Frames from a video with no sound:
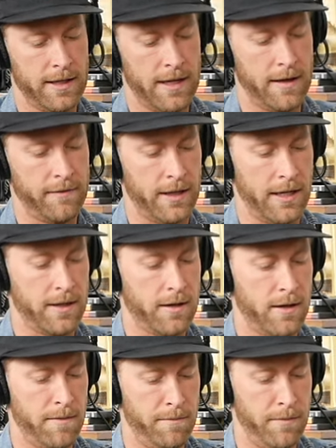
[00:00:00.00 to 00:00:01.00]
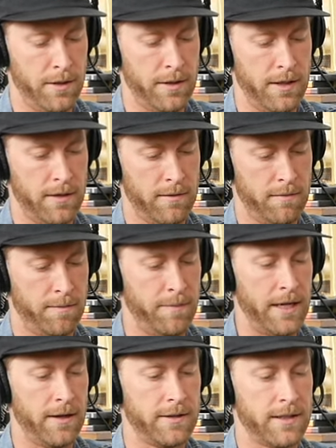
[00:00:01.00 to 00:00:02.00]
I have like a million
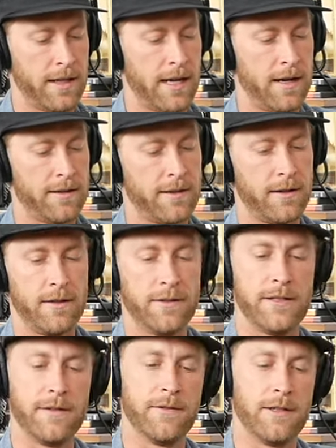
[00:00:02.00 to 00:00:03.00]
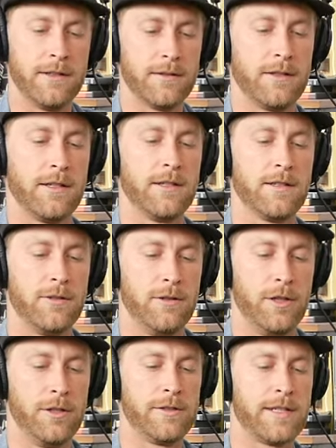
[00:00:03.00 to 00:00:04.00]
beers at the house that are all different. Look at this little
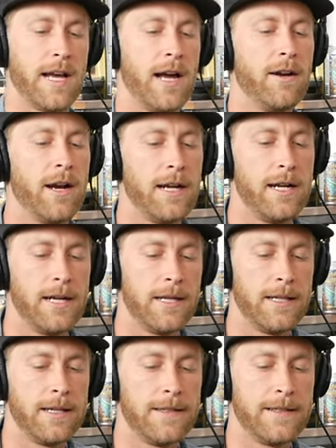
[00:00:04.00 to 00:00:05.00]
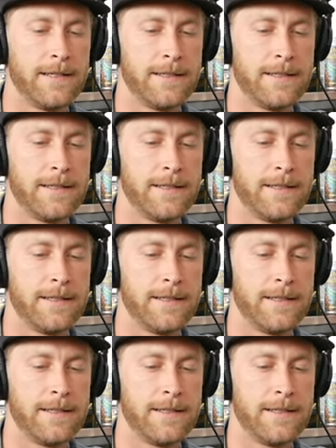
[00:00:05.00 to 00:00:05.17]
loose guy right here now.